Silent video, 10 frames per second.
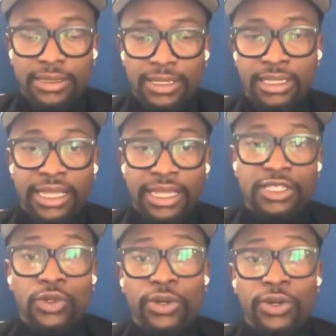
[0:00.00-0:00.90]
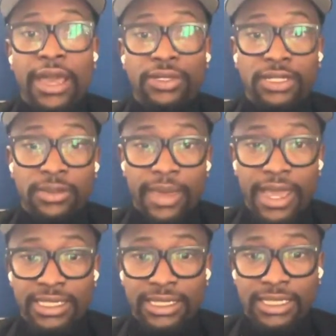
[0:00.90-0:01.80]
get that story out to the
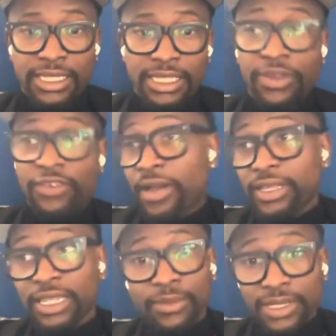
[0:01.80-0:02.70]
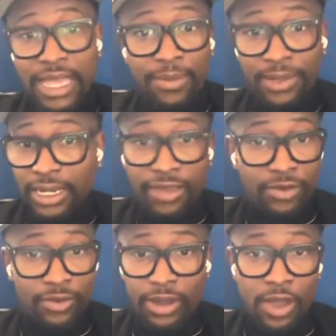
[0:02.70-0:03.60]
masses and then we found out that was happening
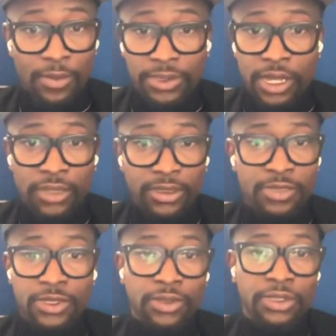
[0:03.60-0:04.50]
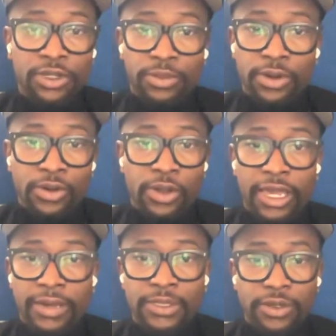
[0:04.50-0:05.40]
everywhere almost all these musical theater
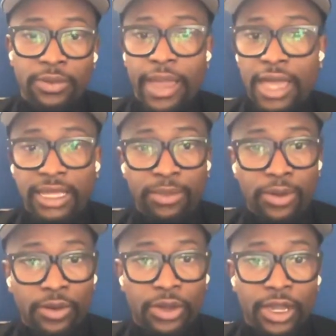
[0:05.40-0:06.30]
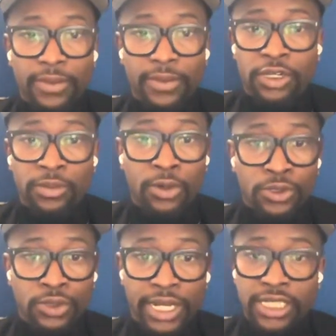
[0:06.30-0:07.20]
programs or ballet programs or
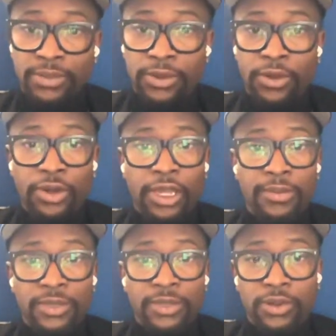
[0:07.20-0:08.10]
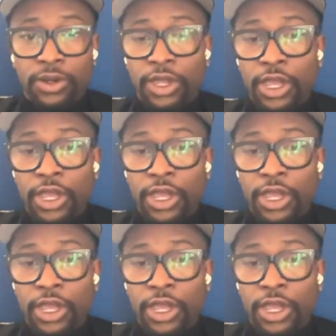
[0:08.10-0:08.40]
commercial dance programs or